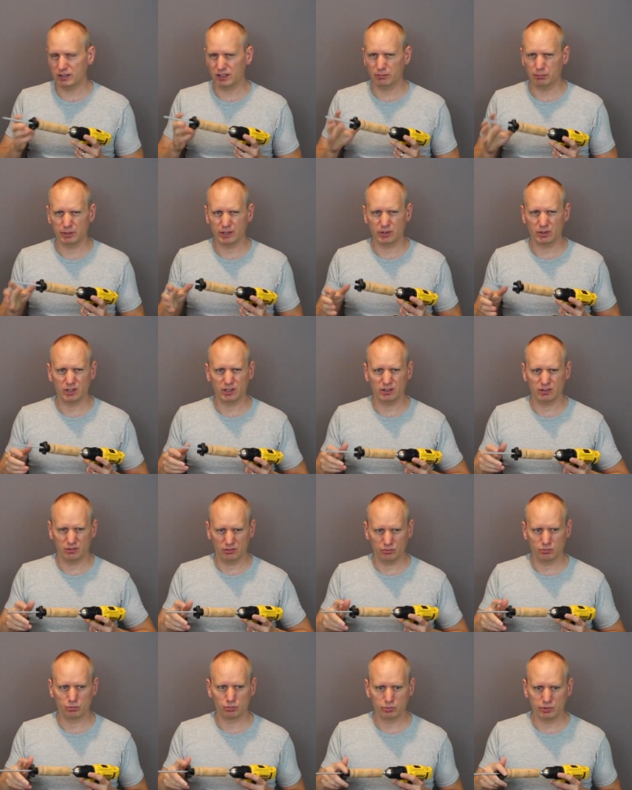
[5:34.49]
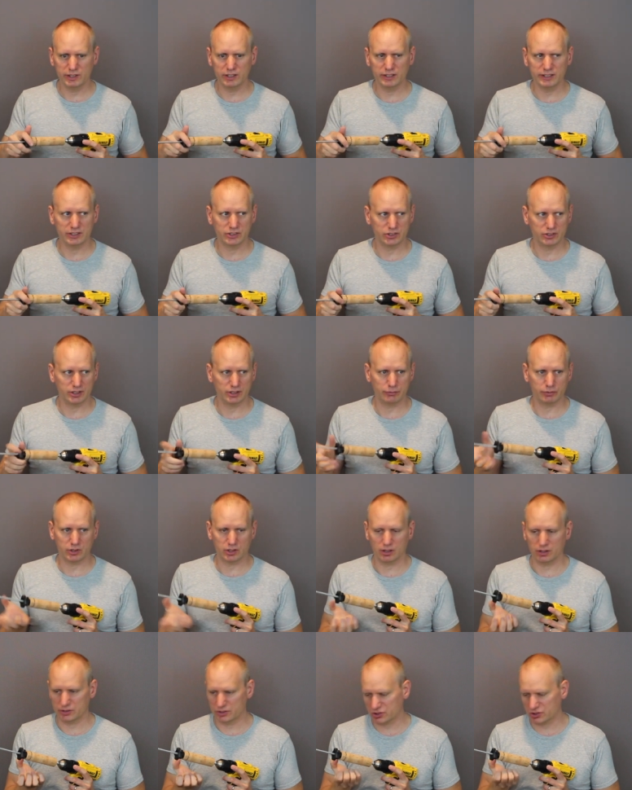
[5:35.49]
can be really difficult.